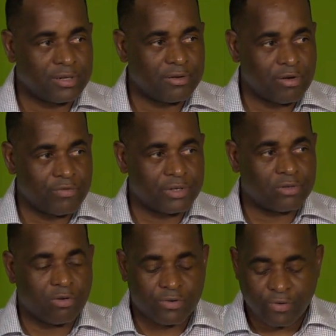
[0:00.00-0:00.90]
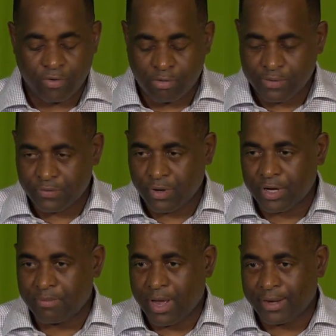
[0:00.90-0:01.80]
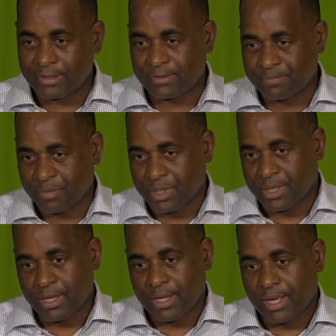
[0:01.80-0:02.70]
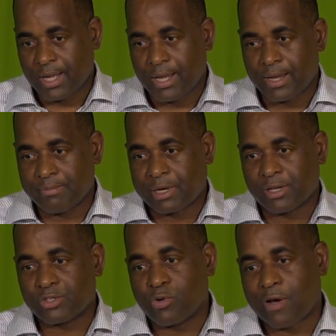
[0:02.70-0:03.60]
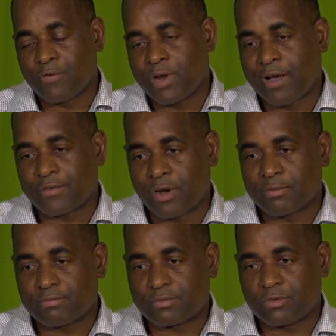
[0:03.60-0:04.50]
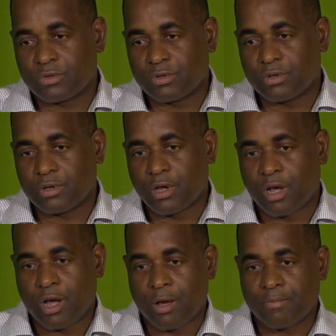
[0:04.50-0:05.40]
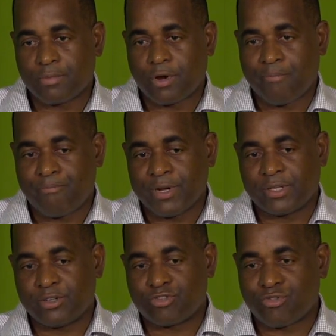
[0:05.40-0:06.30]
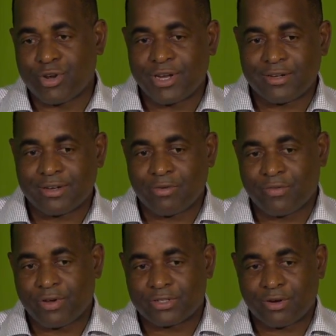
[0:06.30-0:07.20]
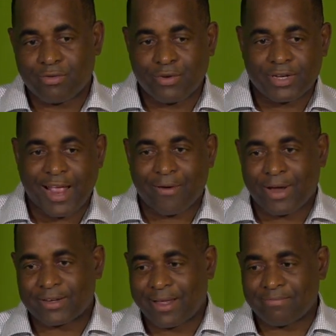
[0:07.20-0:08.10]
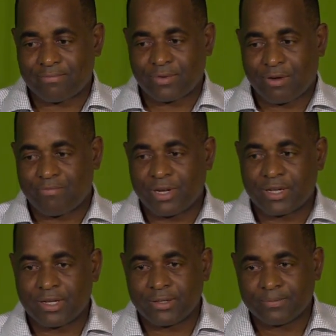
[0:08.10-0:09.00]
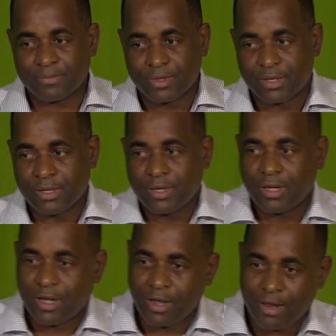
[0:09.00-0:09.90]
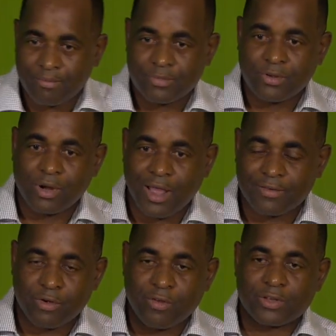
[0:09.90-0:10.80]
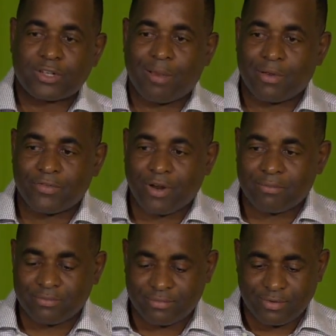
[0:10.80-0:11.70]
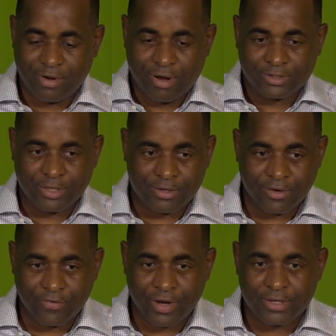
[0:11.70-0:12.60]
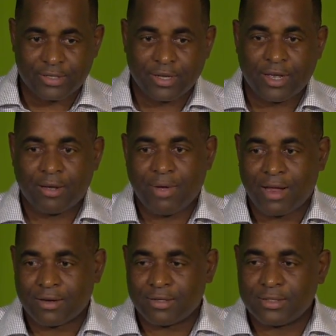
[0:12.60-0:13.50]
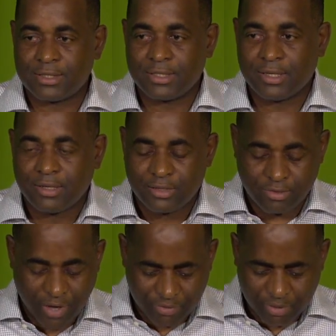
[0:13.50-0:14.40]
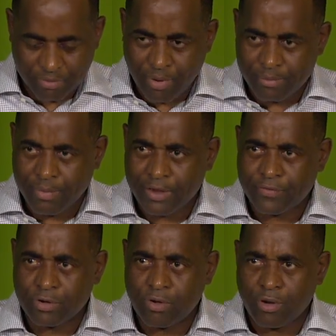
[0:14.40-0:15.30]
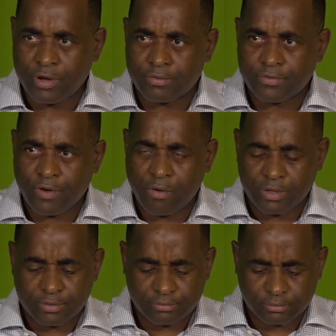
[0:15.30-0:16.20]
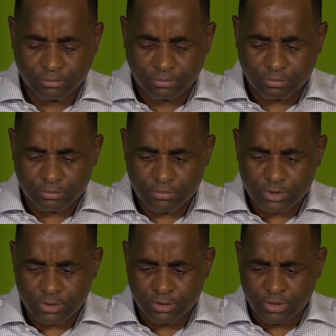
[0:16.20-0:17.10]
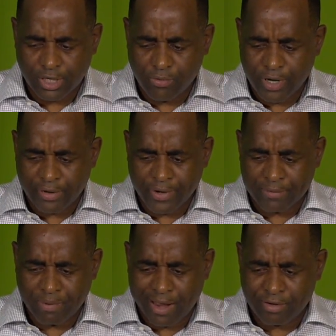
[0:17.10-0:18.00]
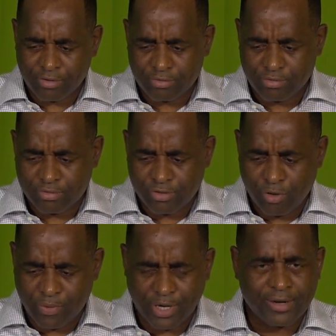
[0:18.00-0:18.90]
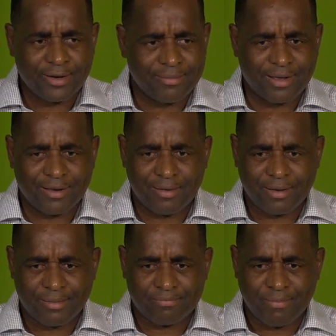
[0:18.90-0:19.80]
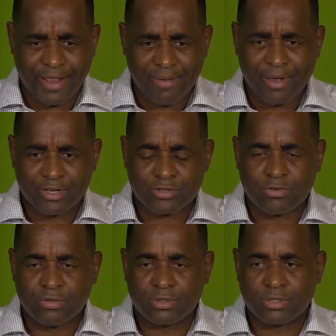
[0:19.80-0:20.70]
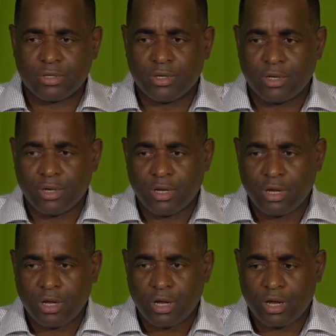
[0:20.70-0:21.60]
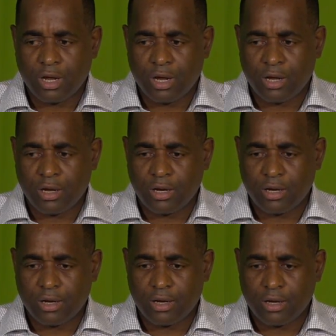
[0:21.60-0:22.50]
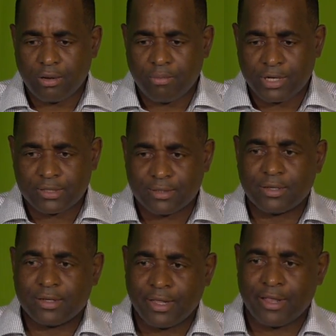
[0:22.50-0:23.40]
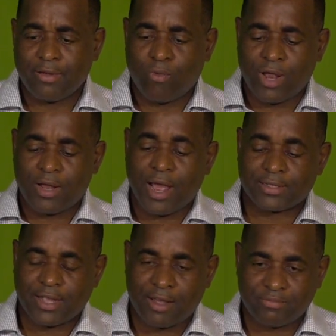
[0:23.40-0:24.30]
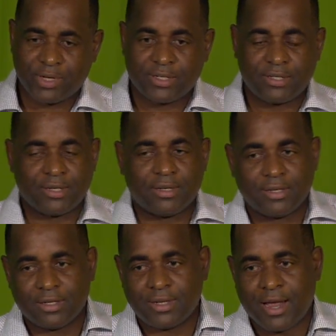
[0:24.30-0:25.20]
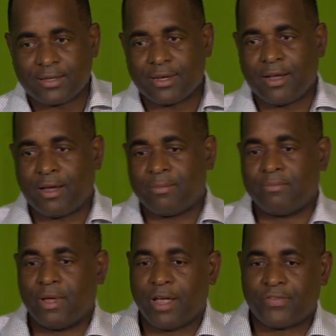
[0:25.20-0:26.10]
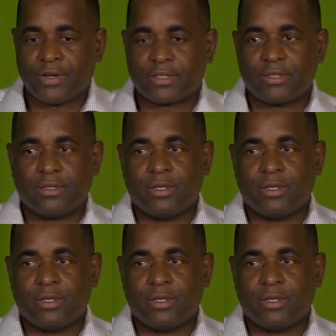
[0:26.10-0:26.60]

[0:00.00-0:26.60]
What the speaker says: The rivers also overflowing the banks, and because we have not completely trained the rivers or redirect them completely, you will have the rivers coming from also different angles. So we have to be mindful going forward. Today we had planned on reopening many schools, but the weather has hampered that effort.